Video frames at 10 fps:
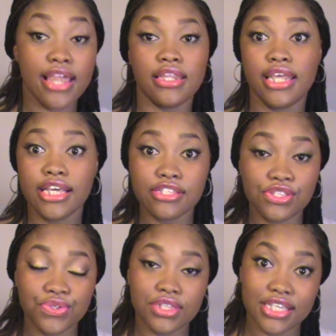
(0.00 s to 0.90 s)
And the
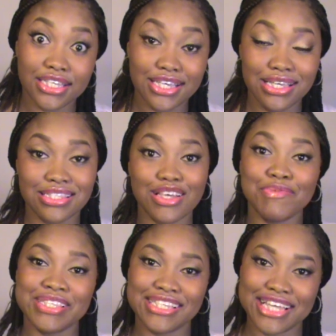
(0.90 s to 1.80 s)
next two
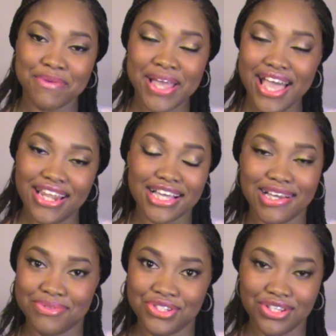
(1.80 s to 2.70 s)
things, Miss Glamour Addict,
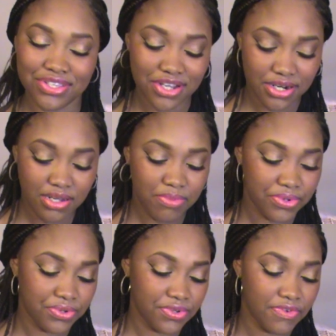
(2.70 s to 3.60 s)
I'm sure you're gonna
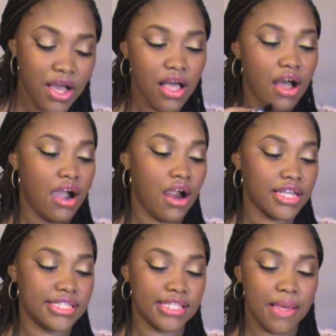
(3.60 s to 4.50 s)
approve,
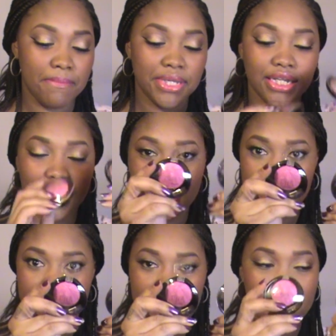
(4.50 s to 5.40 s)
are some
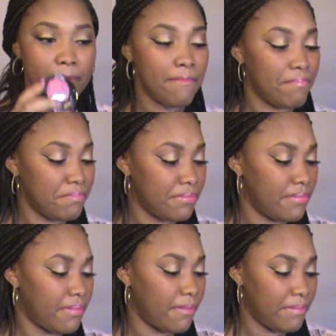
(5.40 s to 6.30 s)
Milani
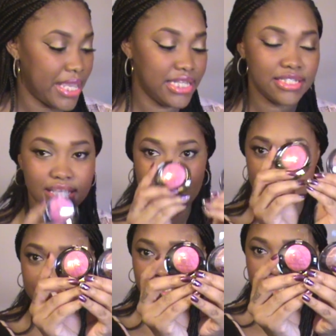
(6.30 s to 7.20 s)
baked
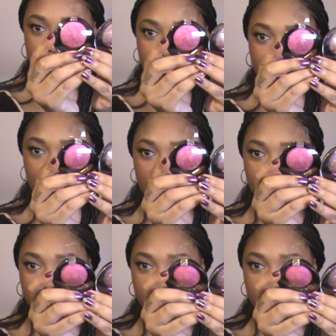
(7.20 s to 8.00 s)
eyeshadows.